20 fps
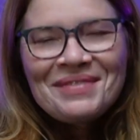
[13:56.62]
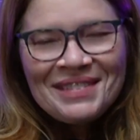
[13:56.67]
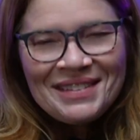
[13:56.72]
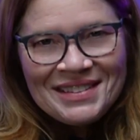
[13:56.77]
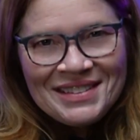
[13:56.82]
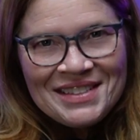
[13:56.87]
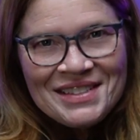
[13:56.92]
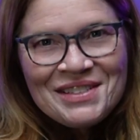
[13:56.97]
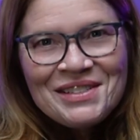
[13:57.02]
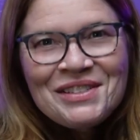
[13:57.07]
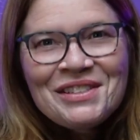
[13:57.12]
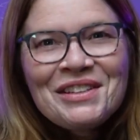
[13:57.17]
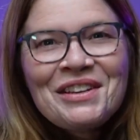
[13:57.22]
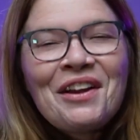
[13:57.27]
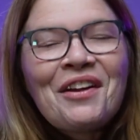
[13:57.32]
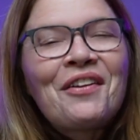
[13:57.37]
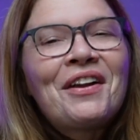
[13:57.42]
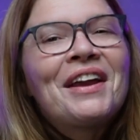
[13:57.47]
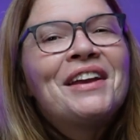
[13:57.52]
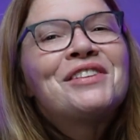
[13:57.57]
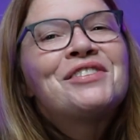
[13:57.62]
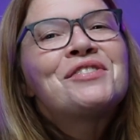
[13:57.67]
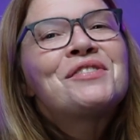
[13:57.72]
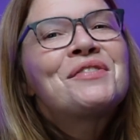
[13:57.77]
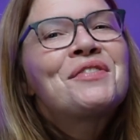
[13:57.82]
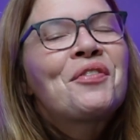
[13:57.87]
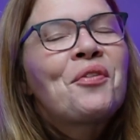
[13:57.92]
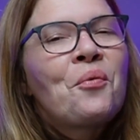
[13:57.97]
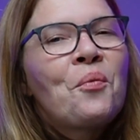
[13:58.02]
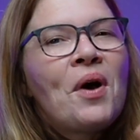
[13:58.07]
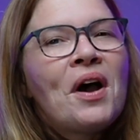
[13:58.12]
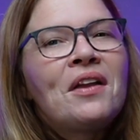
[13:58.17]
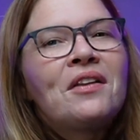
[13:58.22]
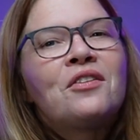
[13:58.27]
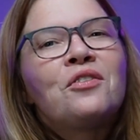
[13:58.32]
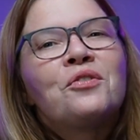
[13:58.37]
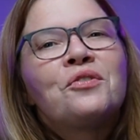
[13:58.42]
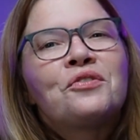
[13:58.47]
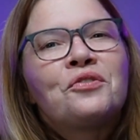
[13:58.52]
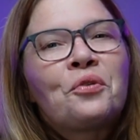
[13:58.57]
DTRH is the one
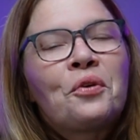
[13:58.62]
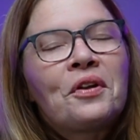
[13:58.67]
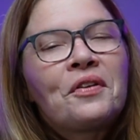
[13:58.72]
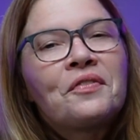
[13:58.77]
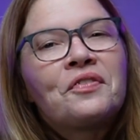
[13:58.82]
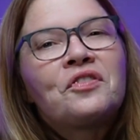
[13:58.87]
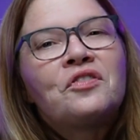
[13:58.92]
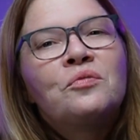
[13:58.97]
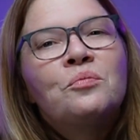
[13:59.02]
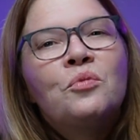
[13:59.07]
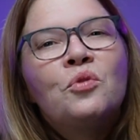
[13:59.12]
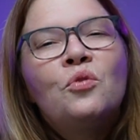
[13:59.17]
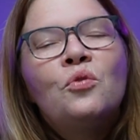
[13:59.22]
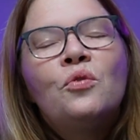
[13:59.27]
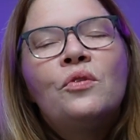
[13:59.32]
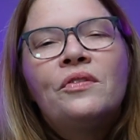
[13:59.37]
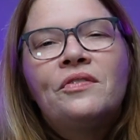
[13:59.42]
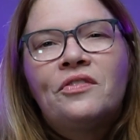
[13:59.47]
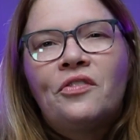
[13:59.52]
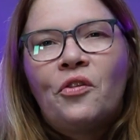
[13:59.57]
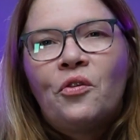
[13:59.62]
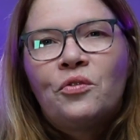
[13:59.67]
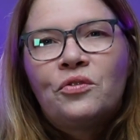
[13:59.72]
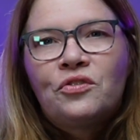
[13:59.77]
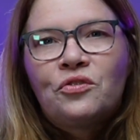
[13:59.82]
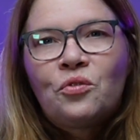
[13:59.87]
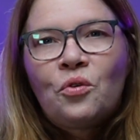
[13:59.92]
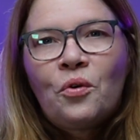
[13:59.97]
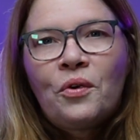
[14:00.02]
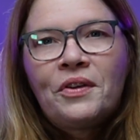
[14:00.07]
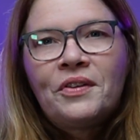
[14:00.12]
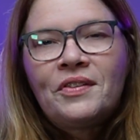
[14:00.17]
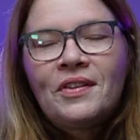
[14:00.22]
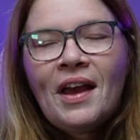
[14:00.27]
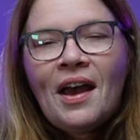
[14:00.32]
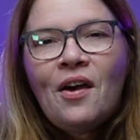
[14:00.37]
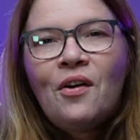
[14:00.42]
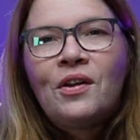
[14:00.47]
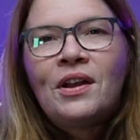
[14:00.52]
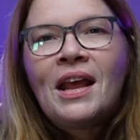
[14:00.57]
who sort of smooths those stories
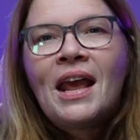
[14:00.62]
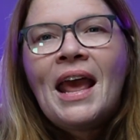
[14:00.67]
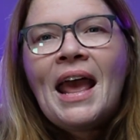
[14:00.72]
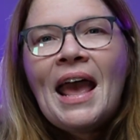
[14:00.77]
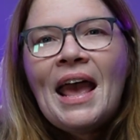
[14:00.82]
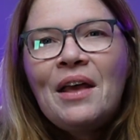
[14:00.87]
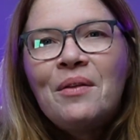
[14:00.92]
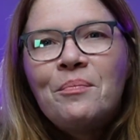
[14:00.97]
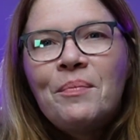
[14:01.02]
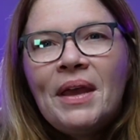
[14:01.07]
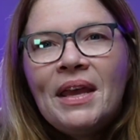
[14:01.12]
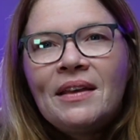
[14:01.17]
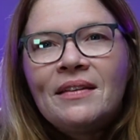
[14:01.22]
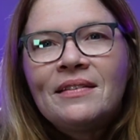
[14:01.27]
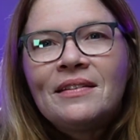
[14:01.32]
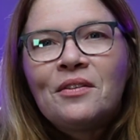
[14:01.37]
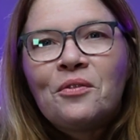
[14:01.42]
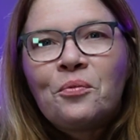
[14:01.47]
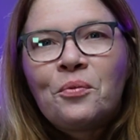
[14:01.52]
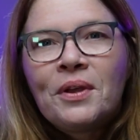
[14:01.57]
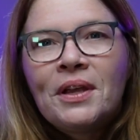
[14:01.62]
out and makes it